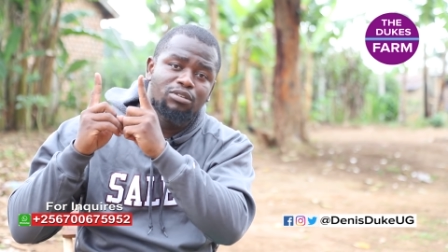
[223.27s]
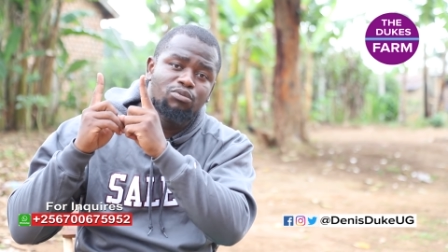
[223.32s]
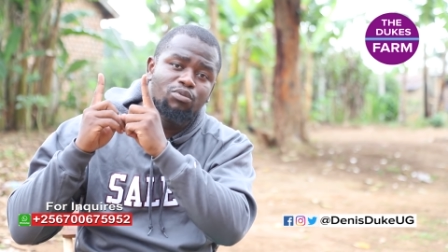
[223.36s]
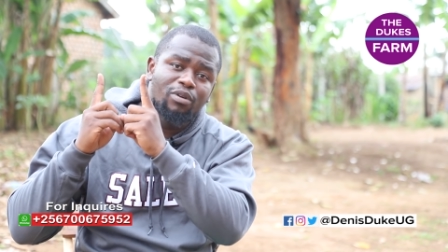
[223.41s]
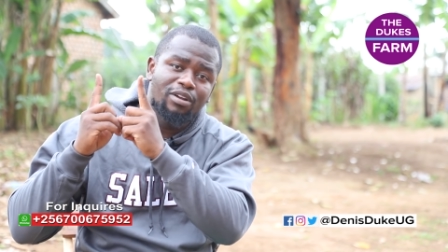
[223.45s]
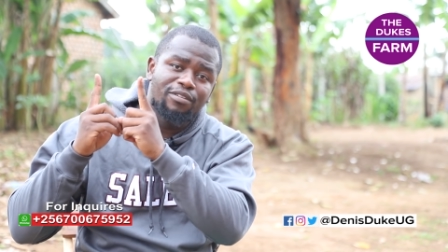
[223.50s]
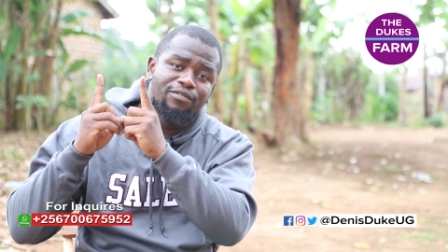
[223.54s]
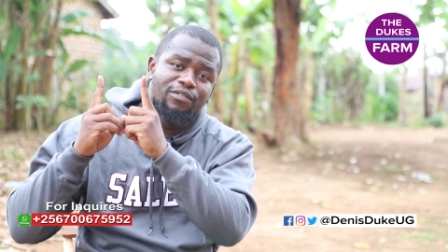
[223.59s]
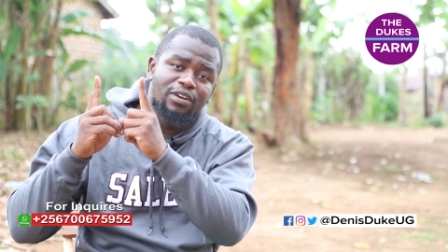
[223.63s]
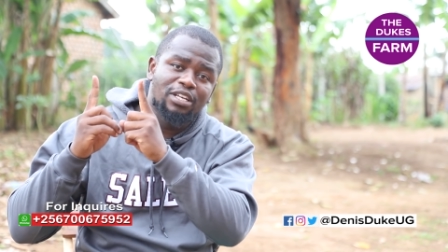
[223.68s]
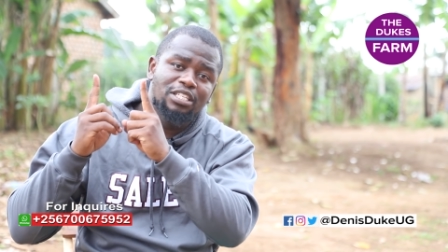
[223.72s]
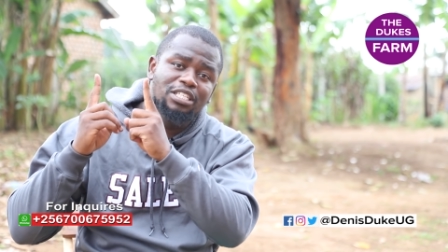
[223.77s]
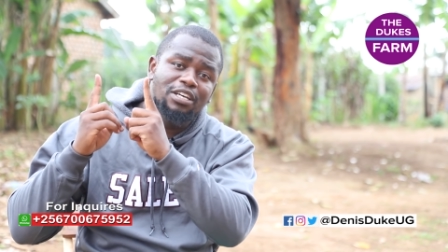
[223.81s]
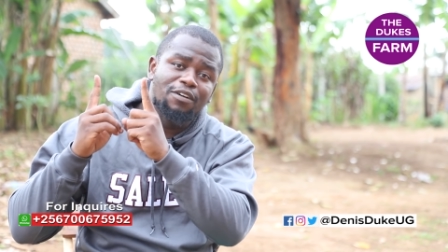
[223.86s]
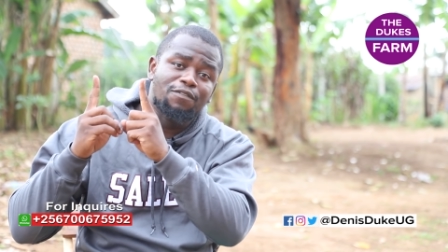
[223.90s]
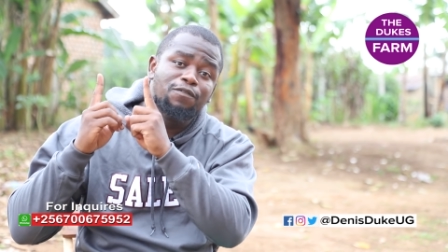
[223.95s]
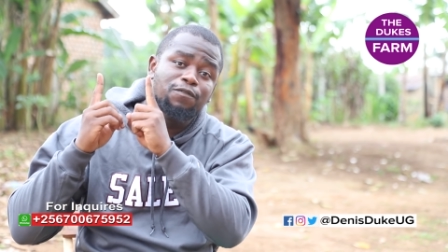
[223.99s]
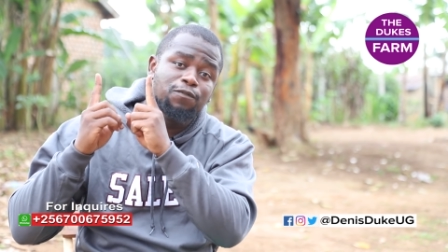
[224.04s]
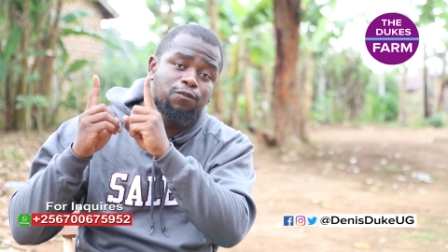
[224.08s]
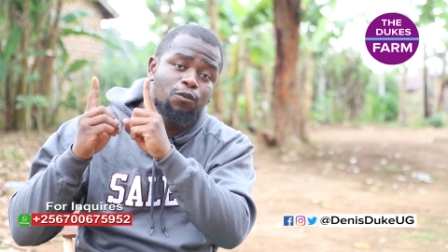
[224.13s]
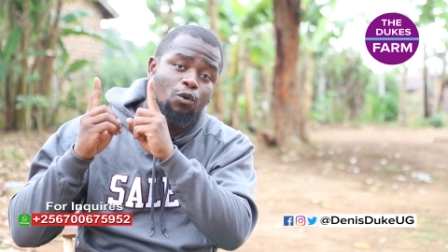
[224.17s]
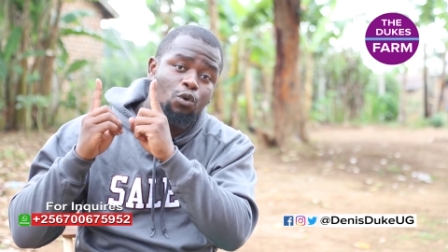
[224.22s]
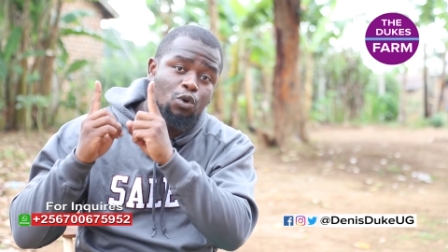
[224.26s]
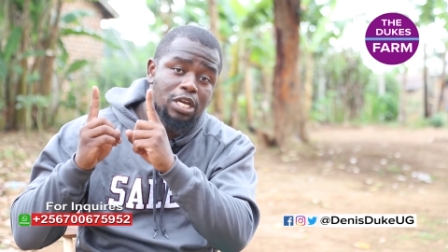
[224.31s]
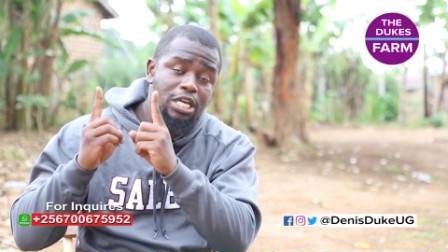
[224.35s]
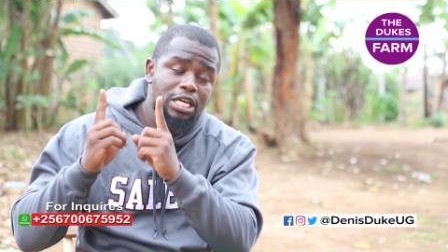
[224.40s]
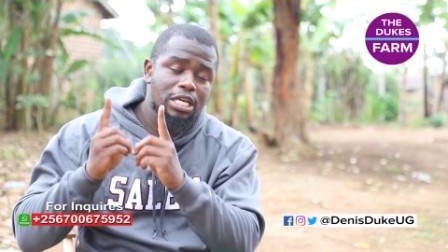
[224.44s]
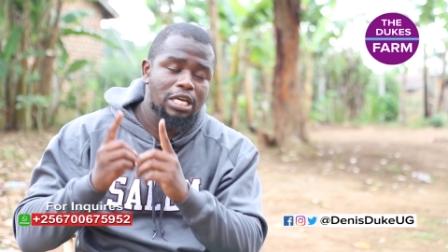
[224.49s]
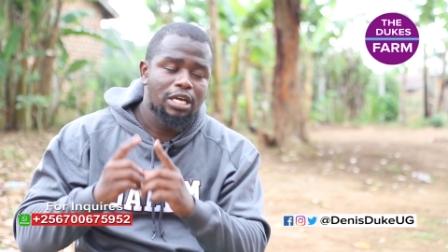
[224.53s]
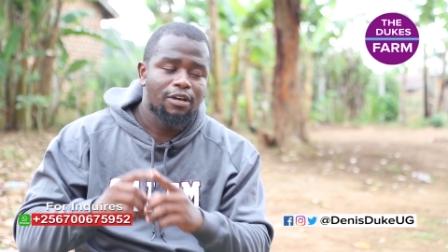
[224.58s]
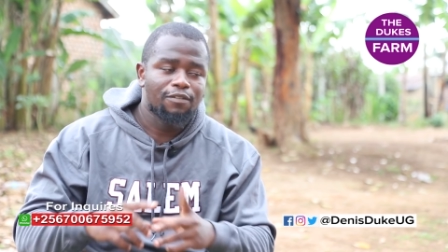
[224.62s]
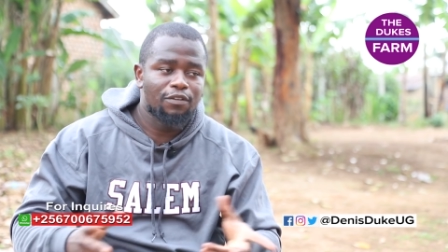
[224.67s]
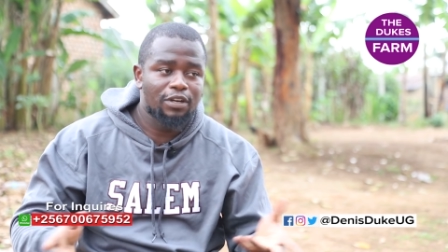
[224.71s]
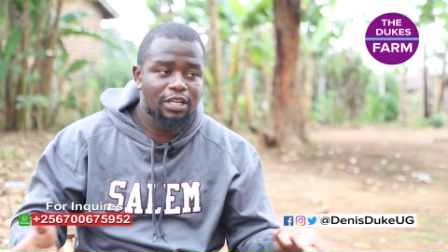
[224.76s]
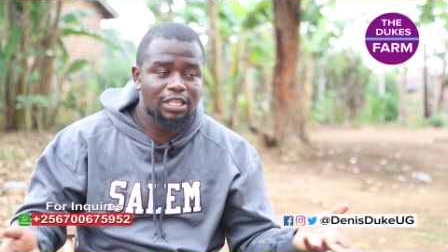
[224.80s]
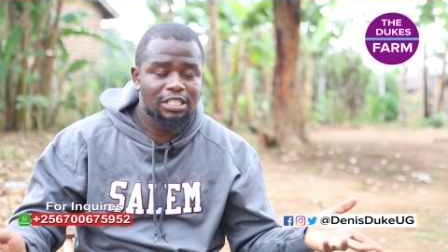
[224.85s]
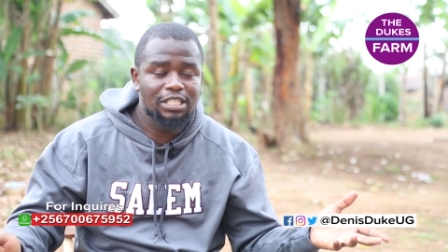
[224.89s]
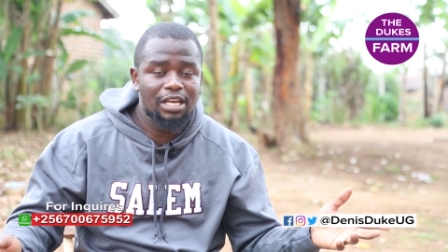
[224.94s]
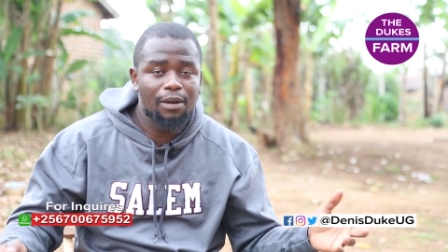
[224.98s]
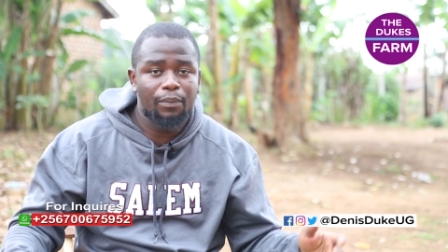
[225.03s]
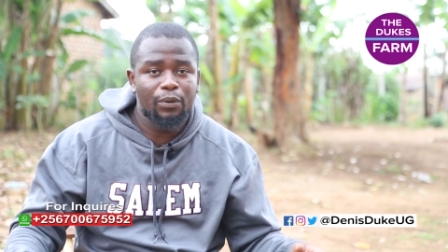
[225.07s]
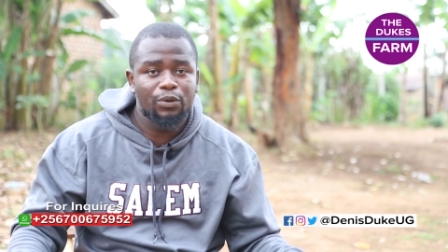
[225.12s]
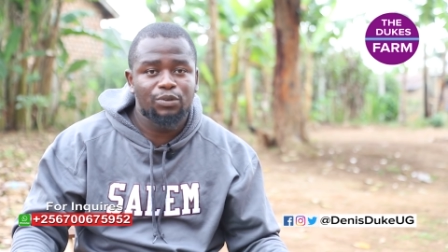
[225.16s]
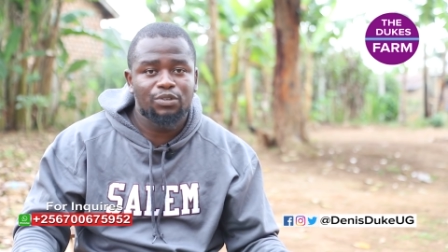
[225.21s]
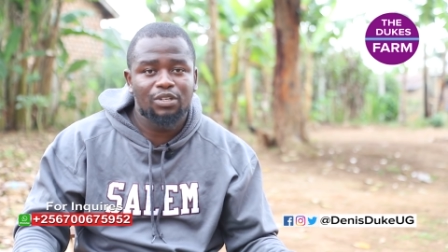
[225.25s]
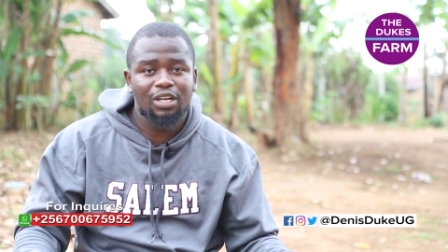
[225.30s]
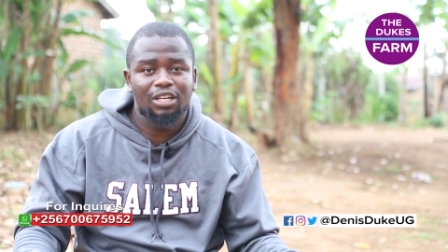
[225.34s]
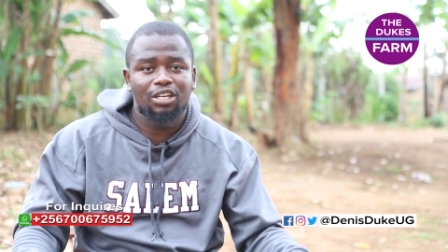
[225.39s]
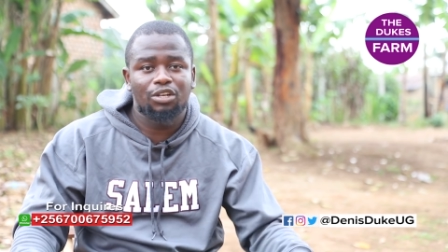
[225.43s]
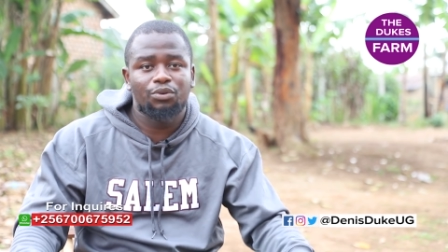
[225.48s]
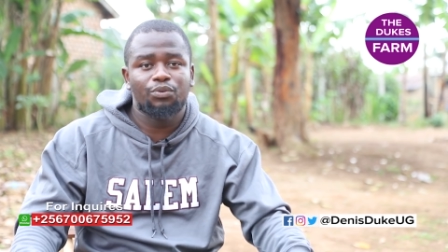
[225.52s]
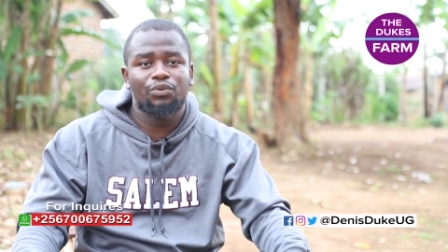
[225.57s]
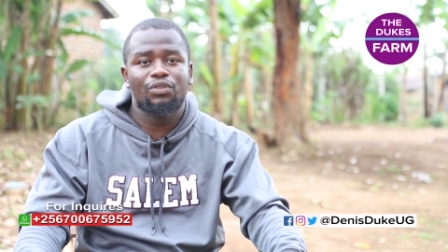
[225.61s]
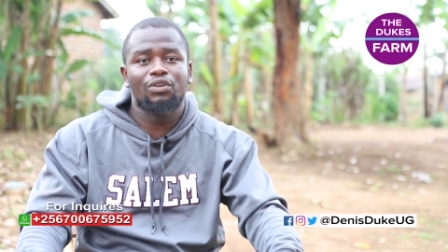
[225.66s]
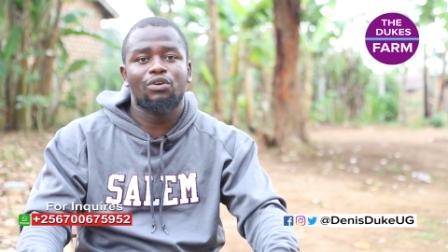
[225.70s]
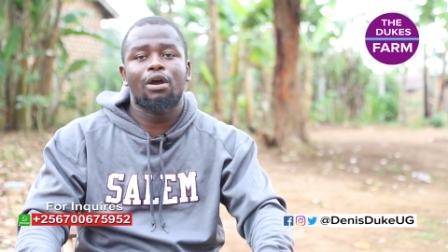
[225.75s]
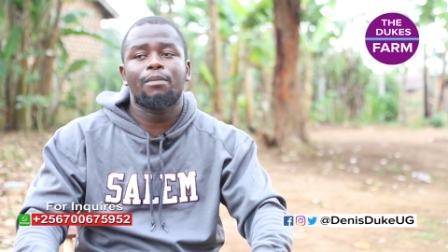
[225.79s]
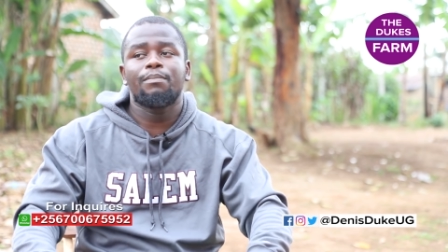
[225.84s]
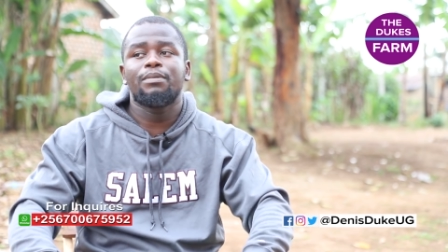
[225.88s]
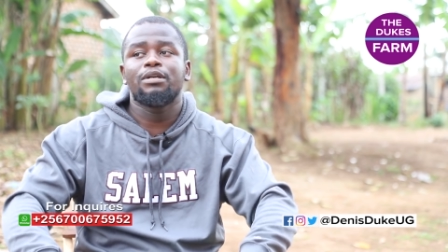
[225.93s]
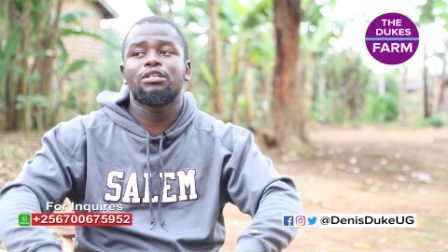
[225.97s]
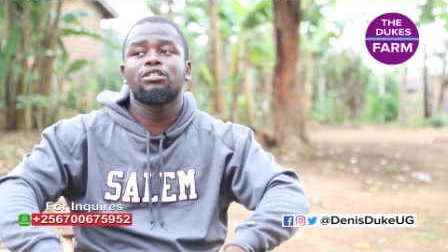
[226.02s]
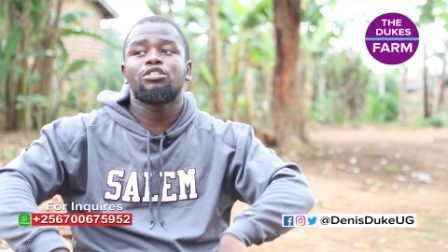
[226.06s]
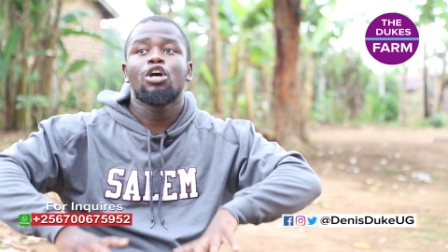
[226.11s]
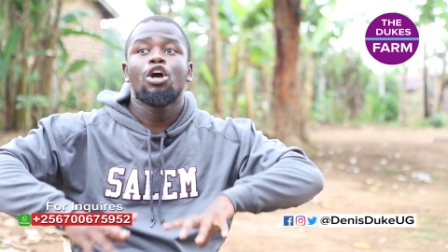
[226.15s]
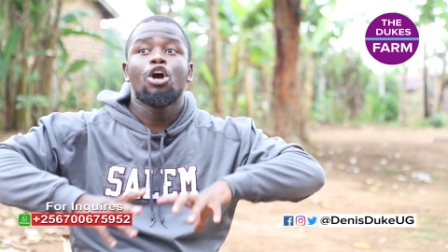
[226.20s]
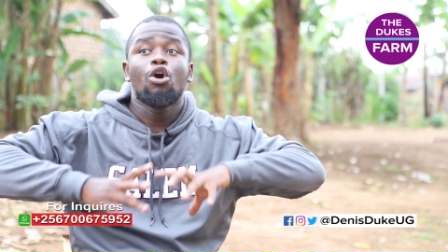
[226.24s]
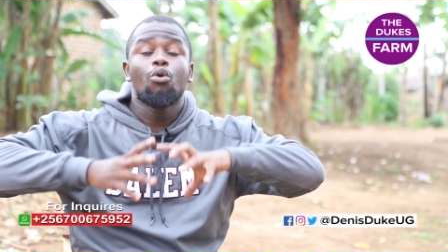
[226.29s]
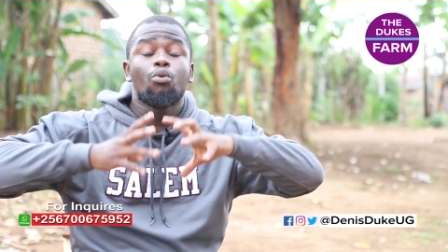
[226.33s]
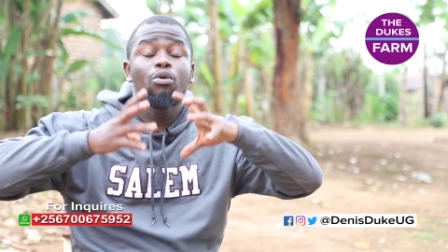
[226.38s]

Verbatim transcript: this one venture fully. For example, we started with the rabbits.